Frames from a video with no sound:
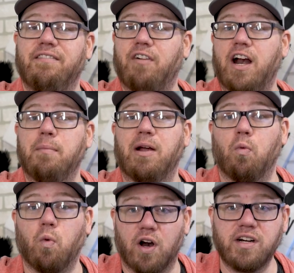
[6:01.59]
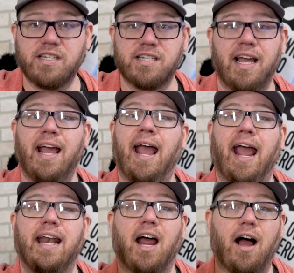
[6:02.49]
environment works,
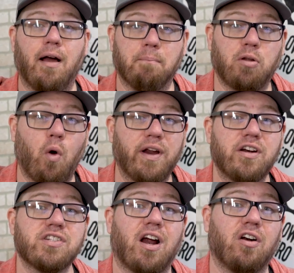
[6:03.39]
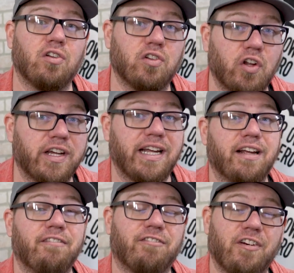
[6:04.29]
and employers are
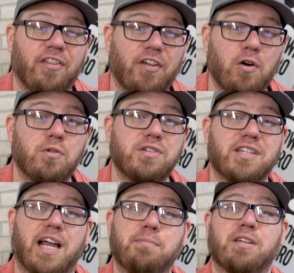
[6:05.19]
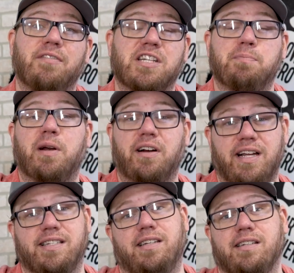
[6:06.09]
looking for those types of
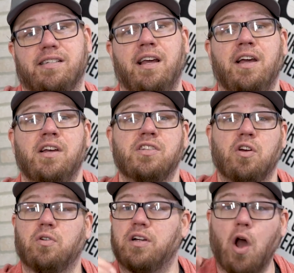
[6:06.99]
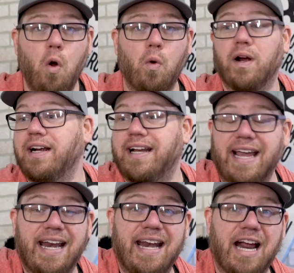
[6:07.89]
experiences. So go
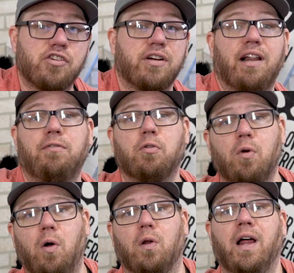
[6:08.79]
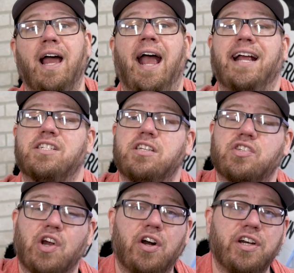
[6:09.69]
get an entry-level role and
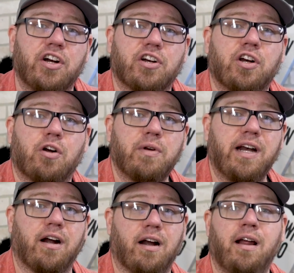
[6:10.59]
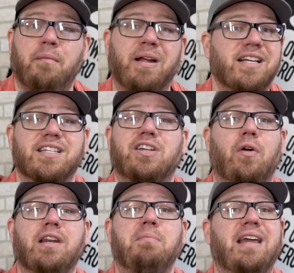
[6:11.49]
start your career, because it's
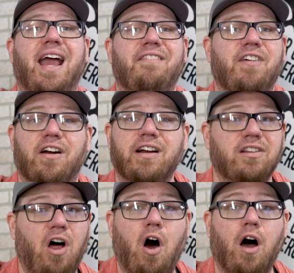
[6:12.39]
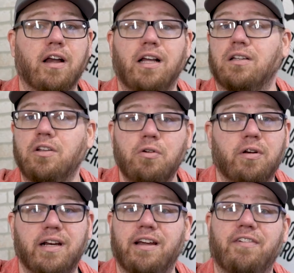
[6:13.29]
going to be a very long,
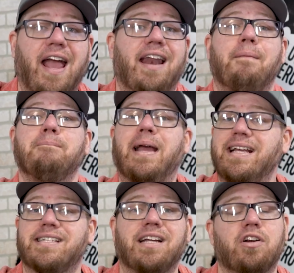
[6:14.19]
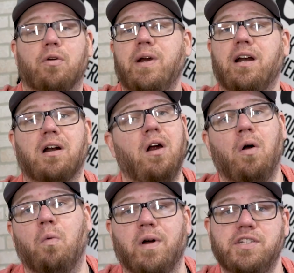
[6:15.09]
lucrative, and amazing career
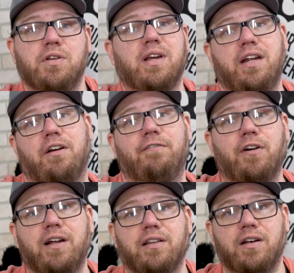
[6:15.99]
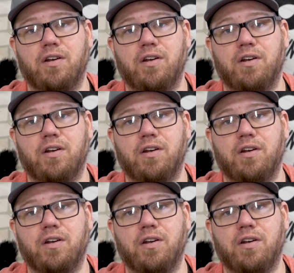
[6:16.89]
once you get your foot in the